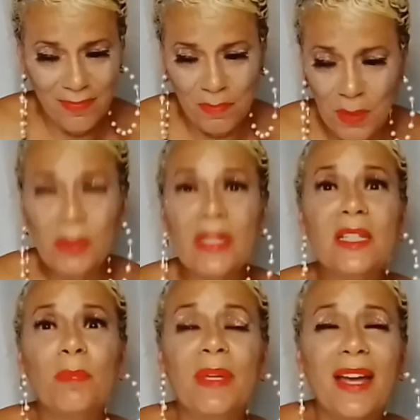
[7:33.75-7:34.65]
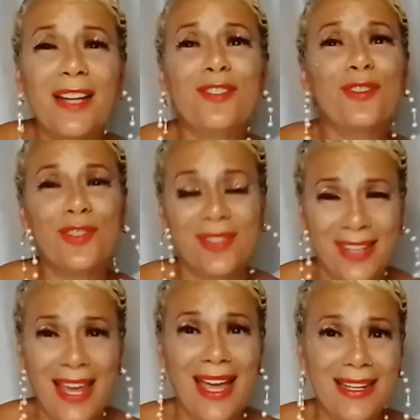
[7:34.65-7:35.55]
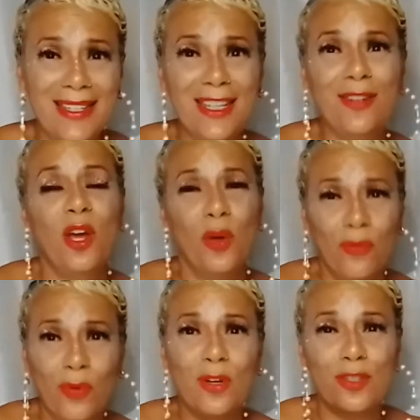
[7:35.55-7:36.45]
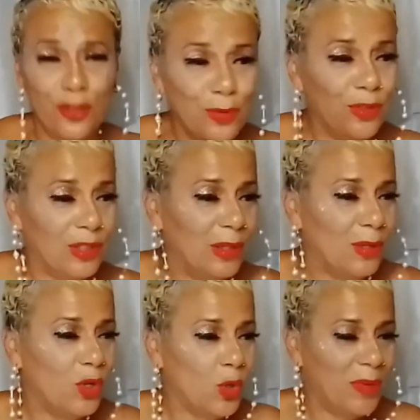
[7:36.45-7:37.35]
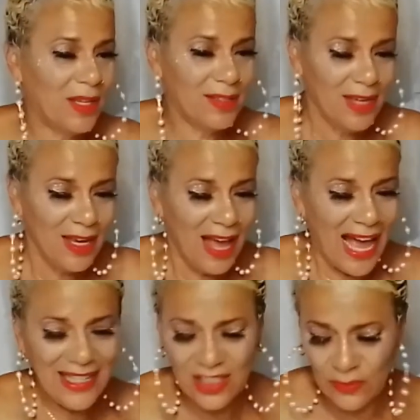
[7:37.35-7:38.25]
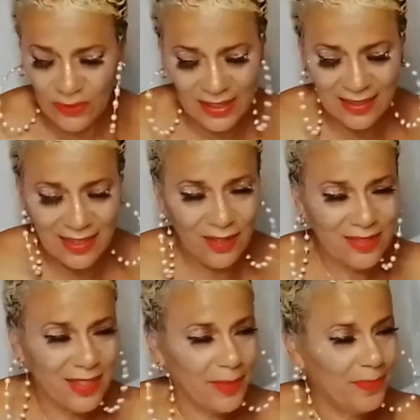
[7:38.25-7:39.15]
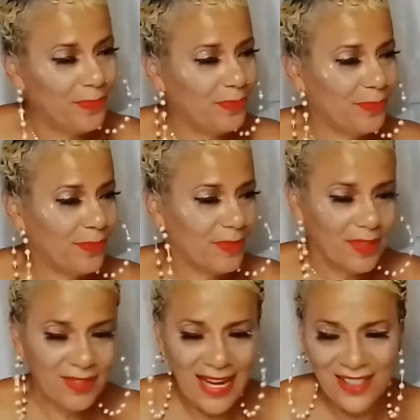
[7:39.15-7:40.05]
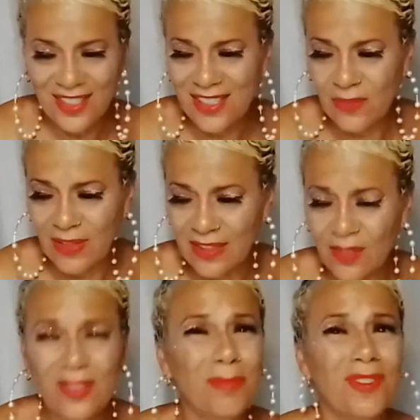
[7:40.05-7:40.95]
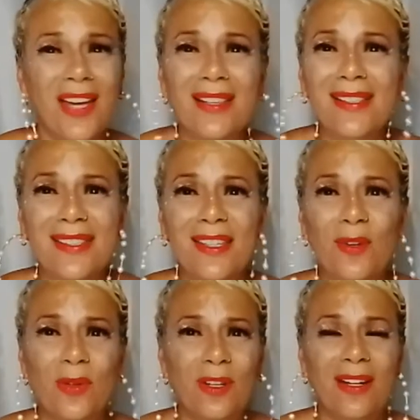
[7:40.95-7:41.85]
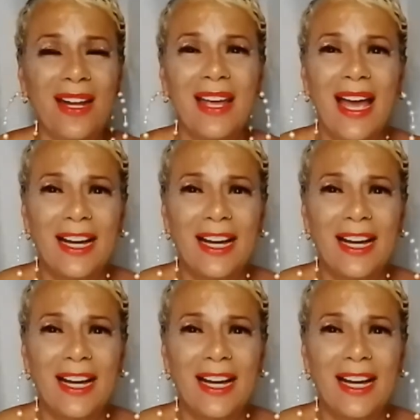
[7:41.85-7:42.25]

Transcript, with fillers: people need to be understanding for to you because I just feel like there's Sag, I just feel like there's some jealousy going on. I